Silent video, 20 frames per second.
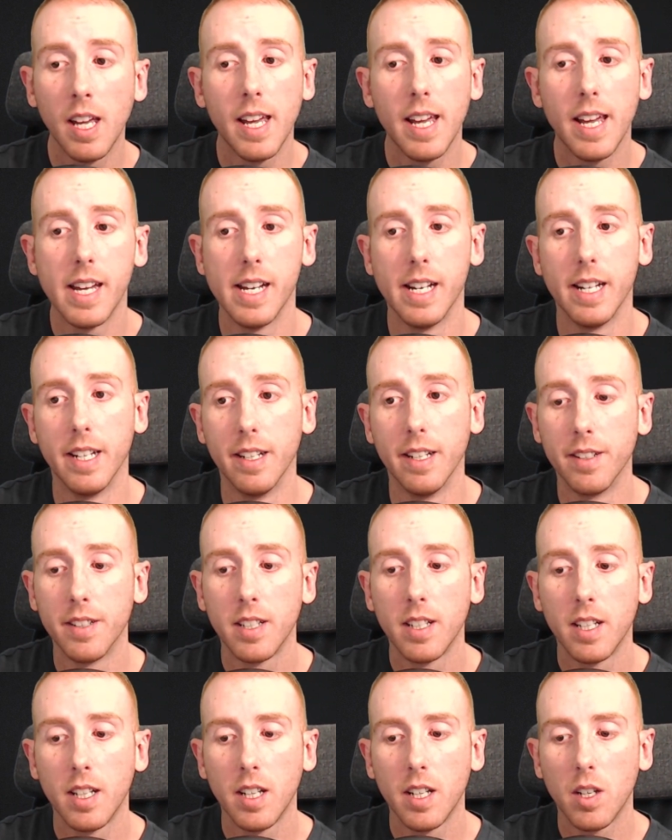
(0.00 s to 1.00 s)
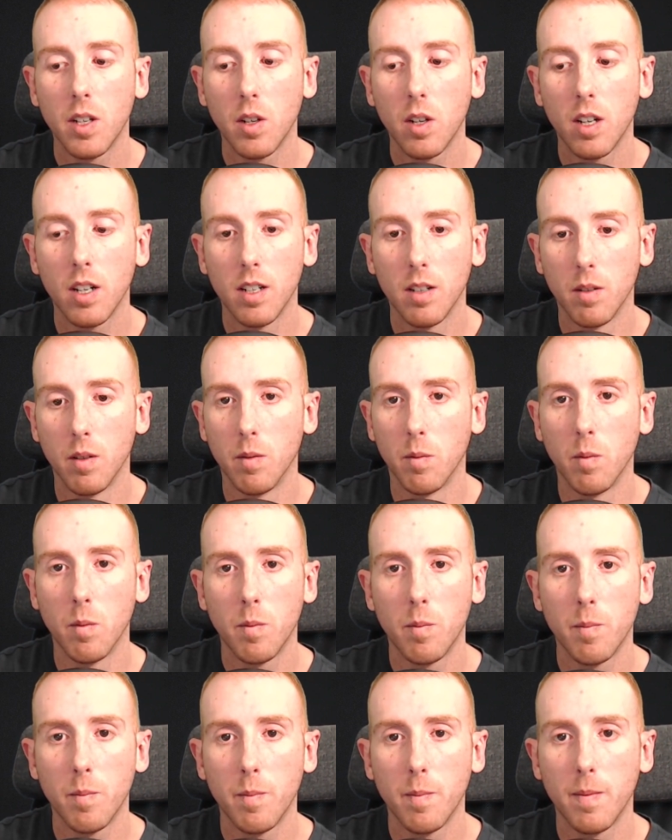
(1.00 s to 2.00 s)
And
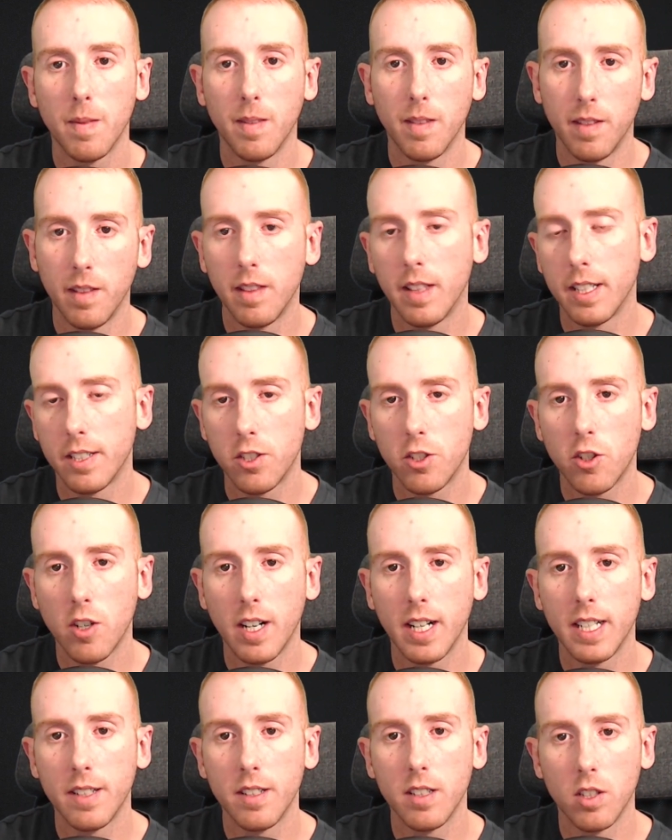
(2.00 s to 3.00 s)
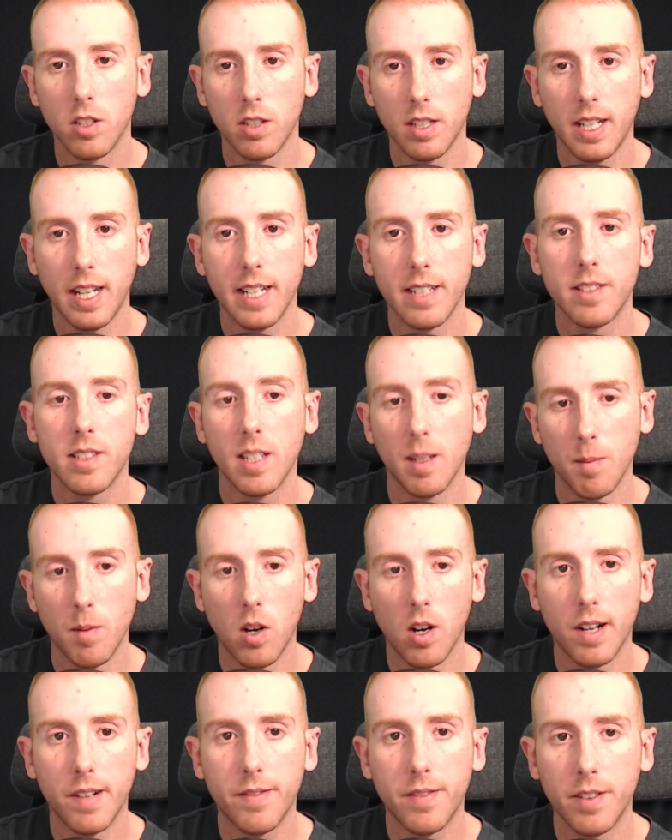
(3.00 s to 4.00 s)
let's try and look at some
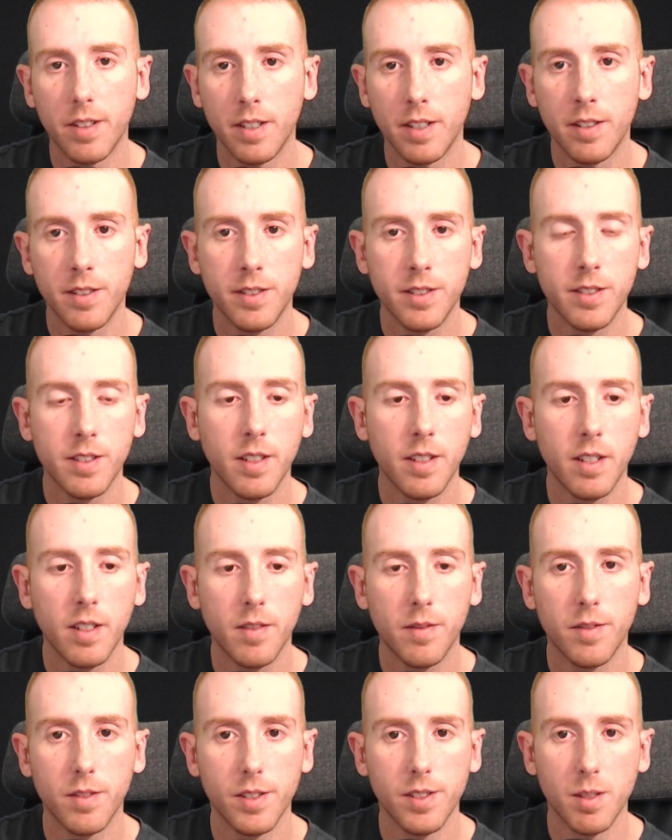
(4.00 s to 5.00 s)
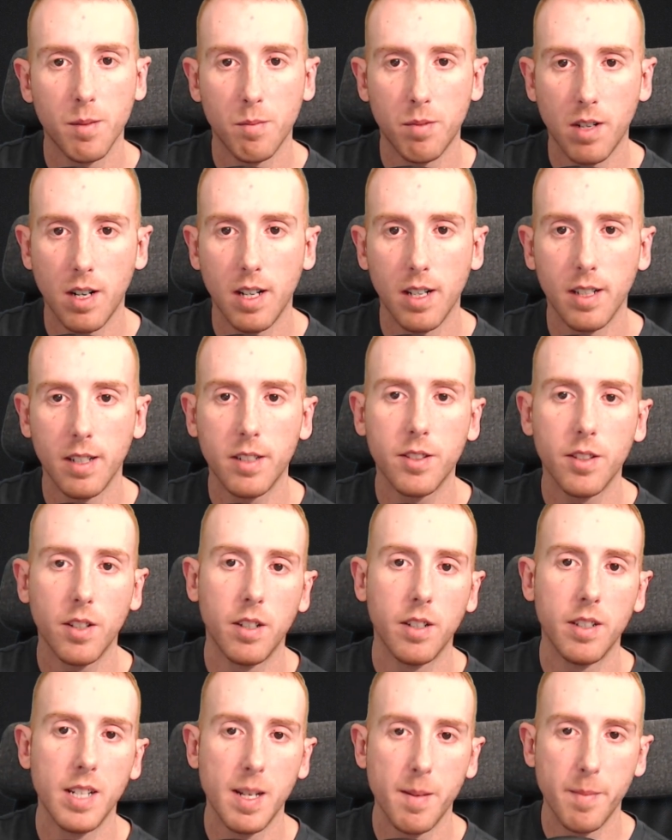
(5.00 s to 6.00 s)
offers for some products
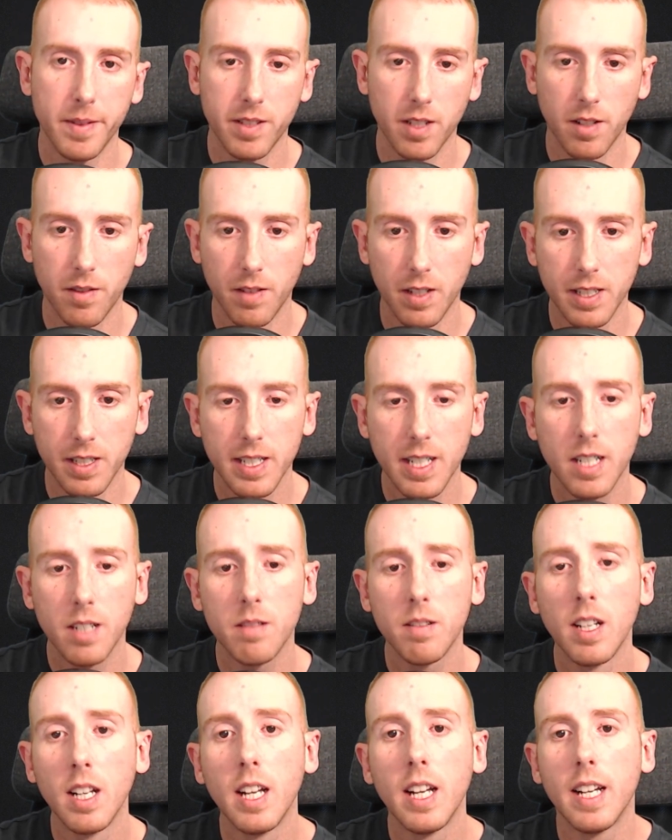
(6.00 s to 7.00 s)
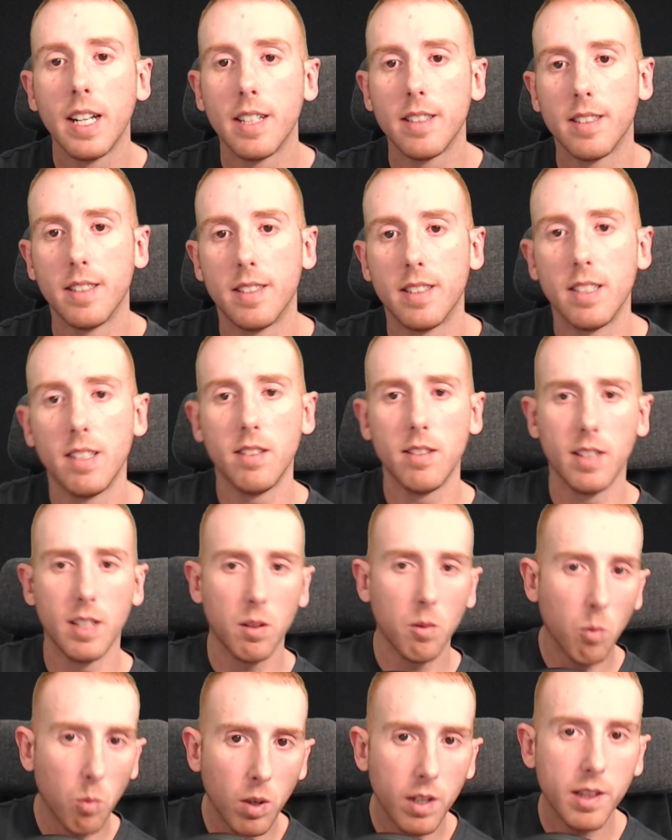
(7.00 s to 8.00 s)
on Amazon right now to see like
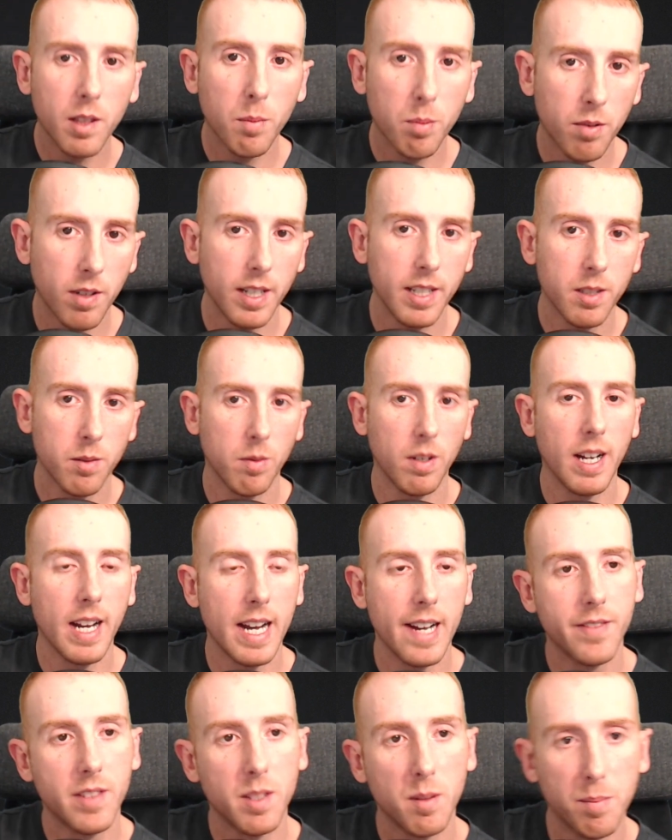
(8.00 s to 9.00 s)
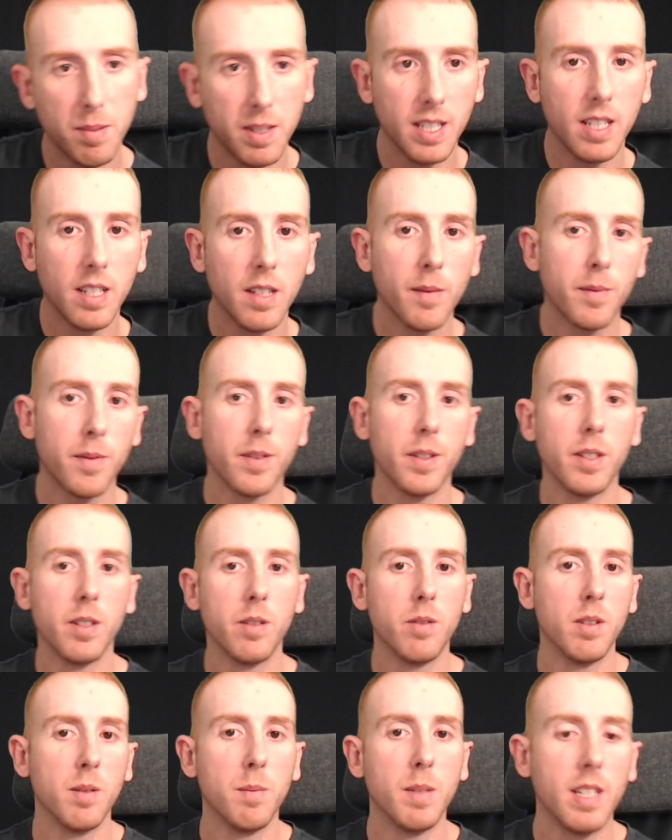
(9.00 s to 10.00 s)
what the price would have to be for you
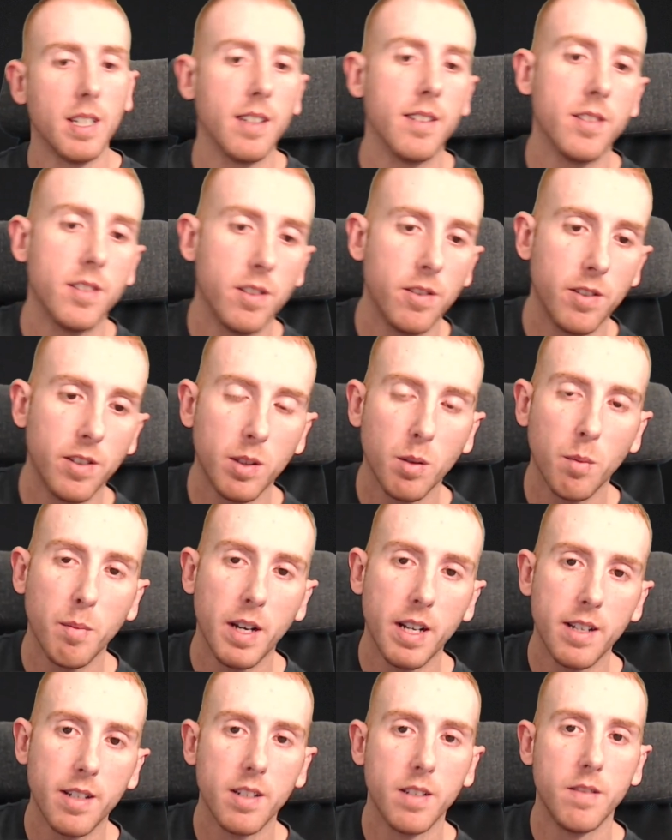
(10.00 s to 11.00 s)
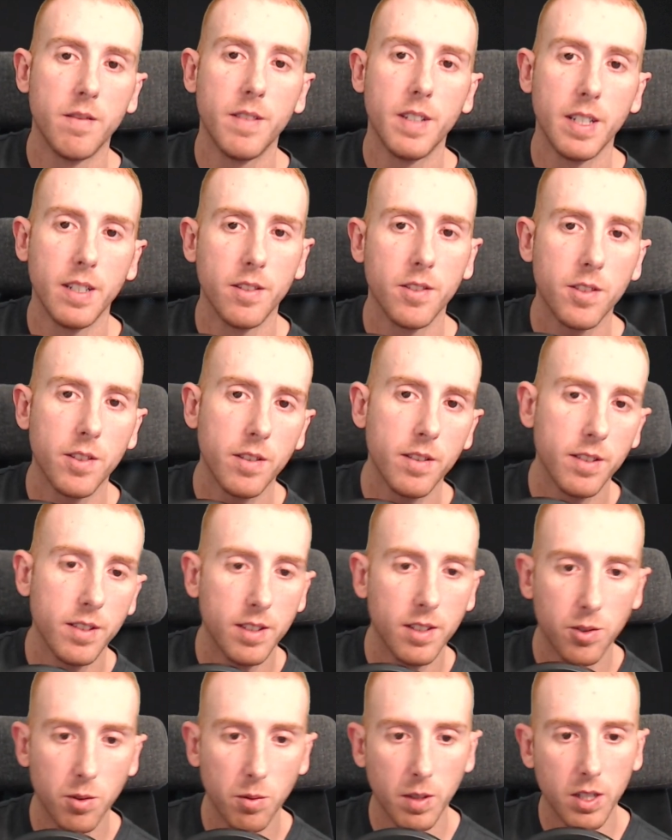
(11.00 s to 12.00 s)
to be considered competitive in certain
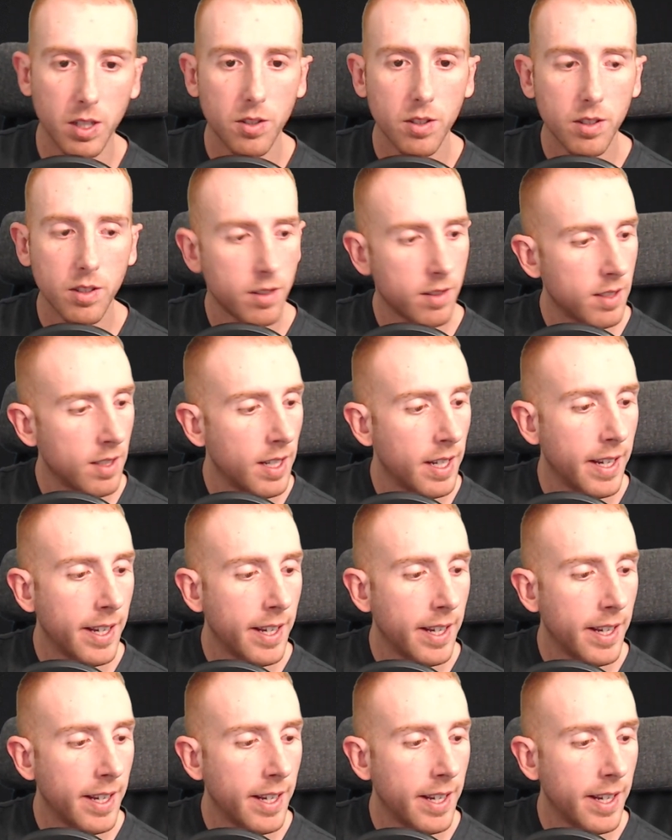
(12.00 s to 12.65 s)
situations.